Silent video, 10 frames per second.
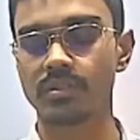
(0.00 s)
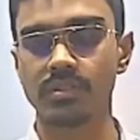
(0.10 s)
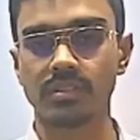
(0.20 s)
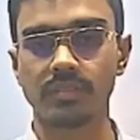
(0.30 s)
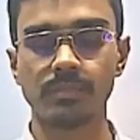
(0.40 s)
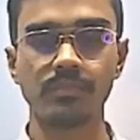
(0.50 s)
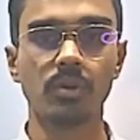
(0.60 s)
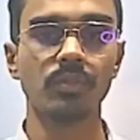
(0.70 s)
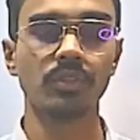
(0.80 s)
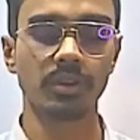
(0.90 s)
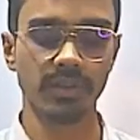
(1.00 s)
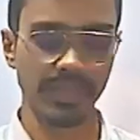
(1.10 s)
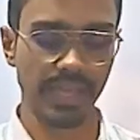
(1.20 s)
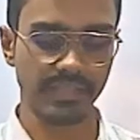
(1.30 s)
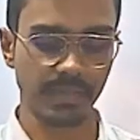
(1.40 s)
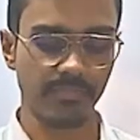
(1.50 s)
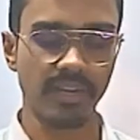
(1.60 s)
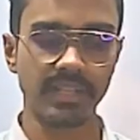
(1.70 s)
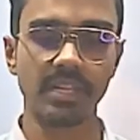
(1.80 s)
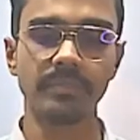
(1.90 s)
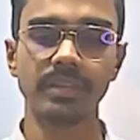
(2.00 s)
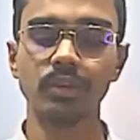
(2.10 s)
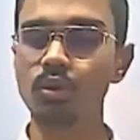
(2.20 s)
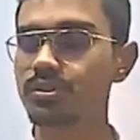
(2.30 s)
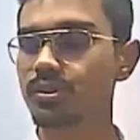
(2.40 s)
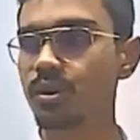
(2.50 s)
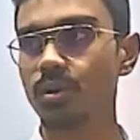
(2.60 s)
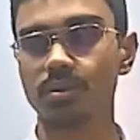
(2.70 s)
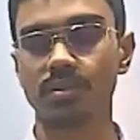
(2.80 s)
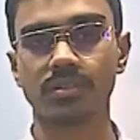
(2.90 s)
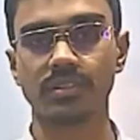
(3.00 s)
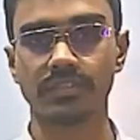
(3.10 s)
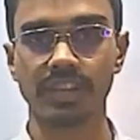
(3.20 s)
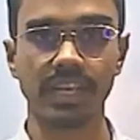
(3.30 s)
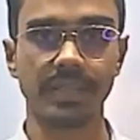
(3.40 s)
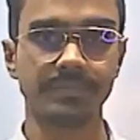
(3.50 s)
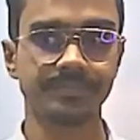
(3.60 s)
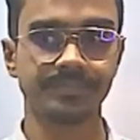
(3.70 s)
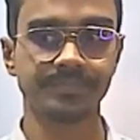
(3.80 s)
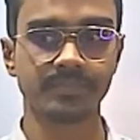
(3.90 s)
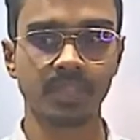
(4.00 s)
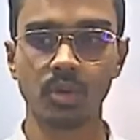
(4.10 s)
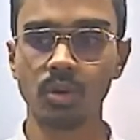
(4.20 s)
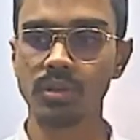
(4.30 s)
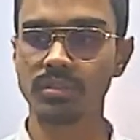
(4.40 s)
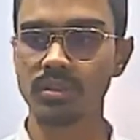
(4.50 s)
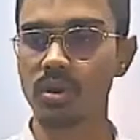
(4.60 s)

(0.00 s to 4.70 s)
Before moving on, can someone tell me Hooke's law? Quickly. Hooke's law.